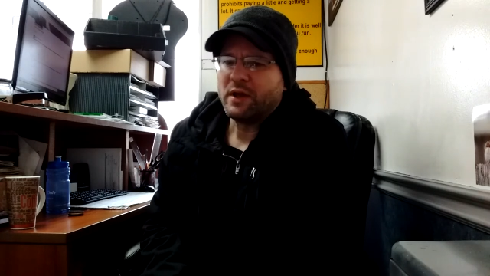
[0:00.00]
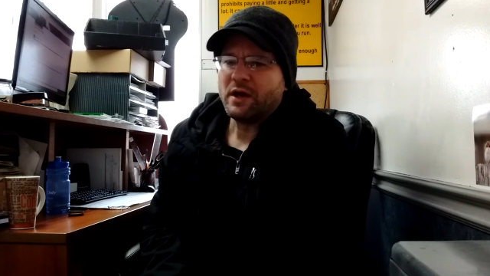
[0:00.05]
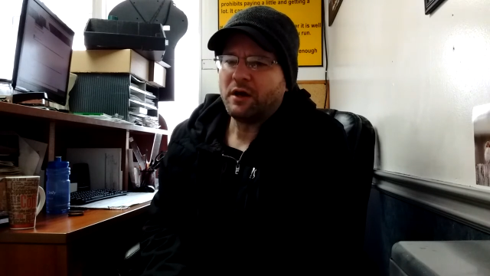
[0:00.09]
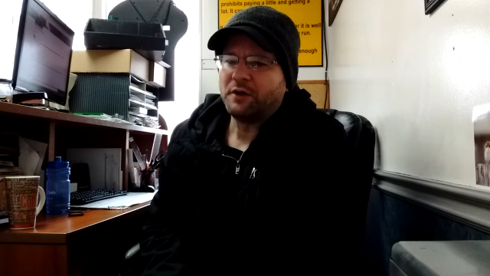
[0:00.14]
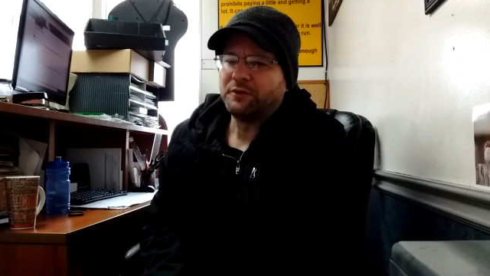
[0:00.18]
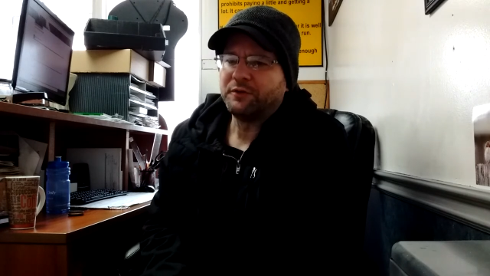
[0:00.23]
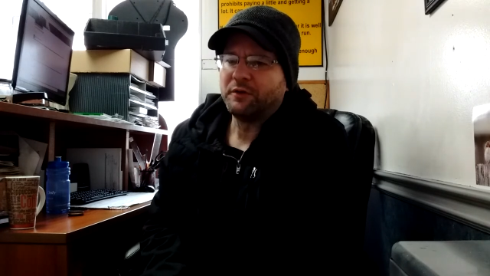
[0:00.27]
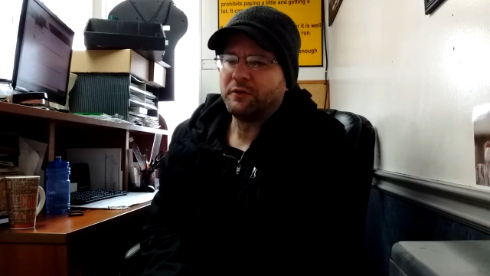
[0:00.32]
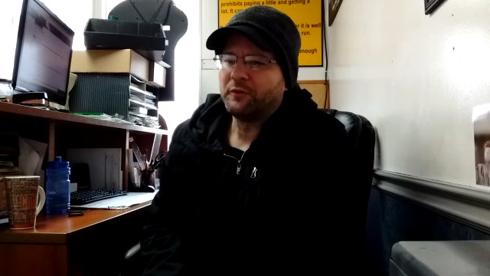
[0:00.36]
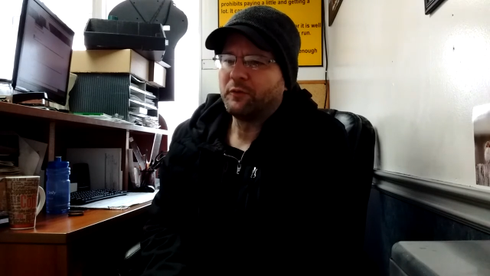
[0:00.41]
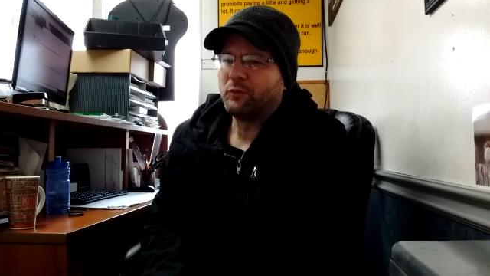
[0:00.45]
all
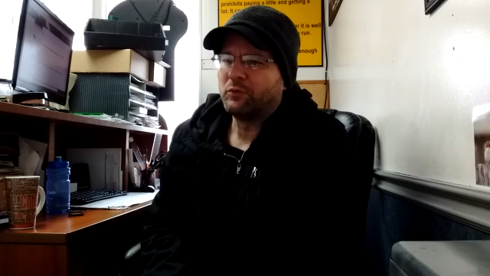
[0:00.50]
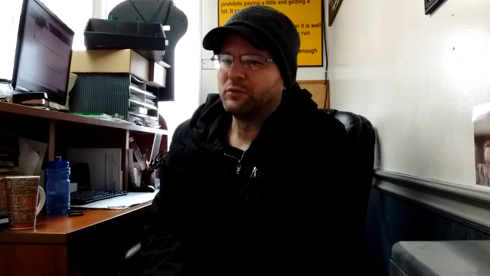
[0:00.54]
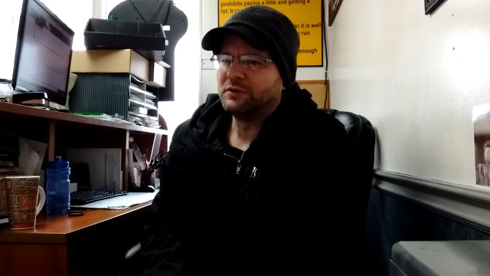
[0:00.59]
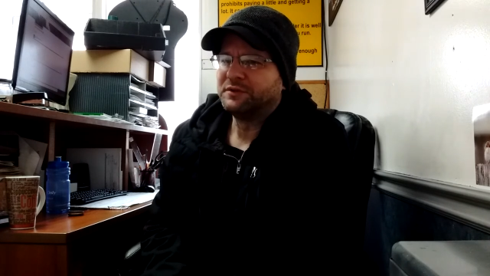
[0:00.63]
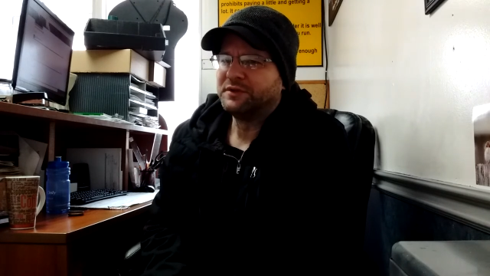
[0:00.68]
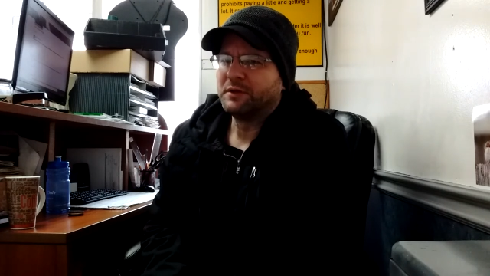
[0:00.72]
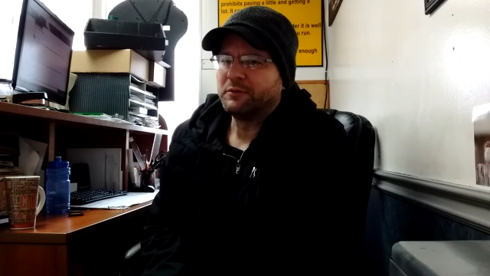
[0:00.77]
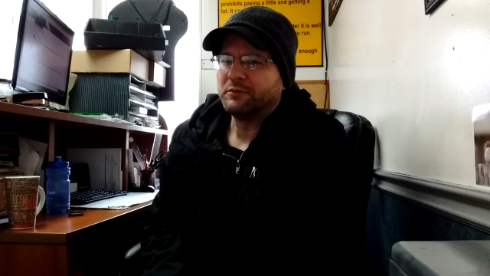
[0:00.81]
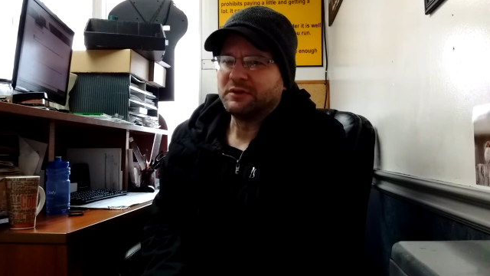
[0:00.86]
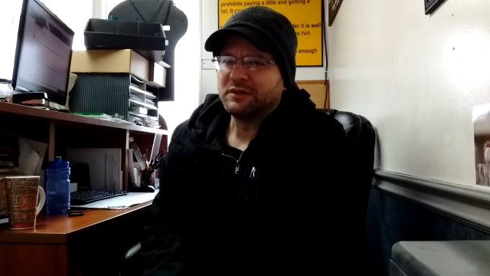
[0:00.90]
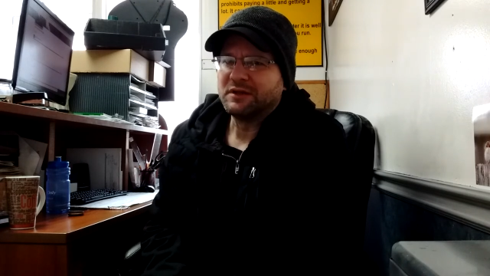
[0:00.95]
know the world
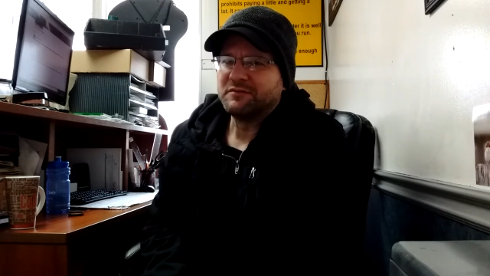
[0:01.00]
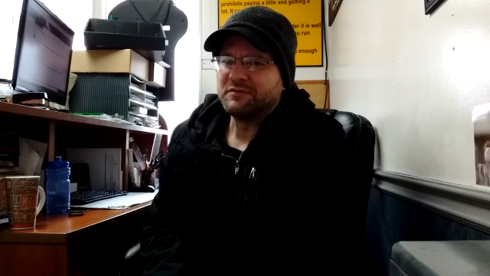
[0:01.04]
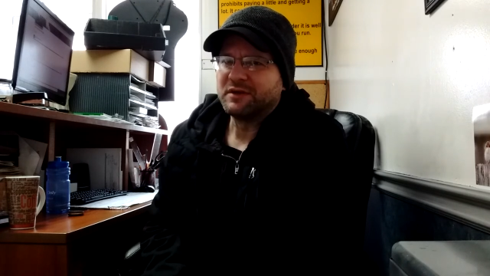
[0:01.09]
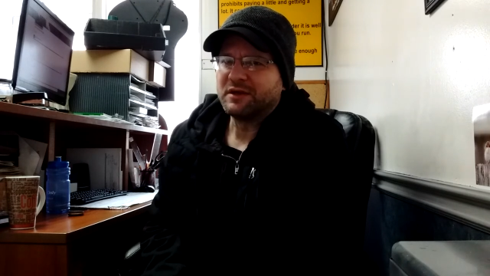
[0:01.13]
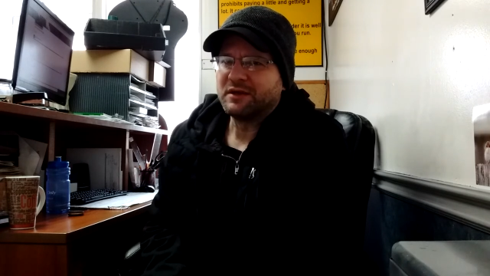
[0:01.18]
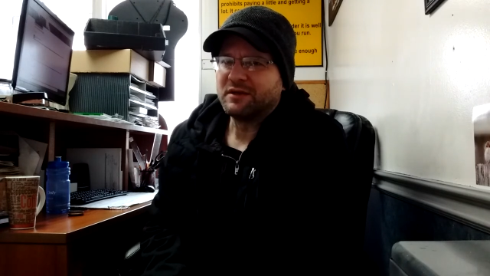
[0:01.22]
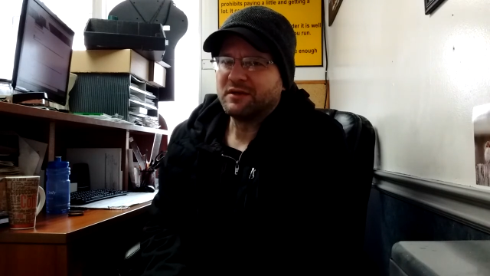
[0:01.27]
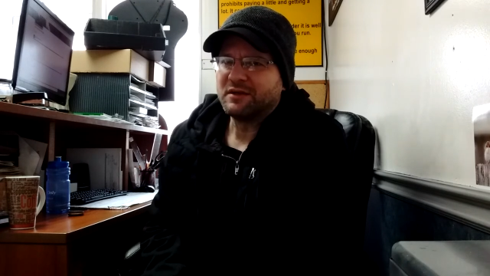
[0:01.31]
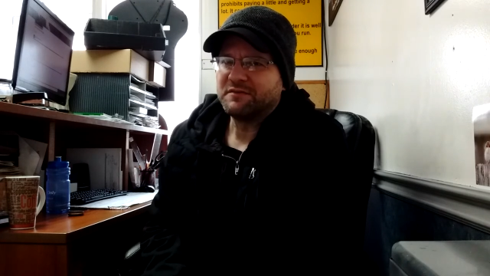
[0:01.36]
that we're living in.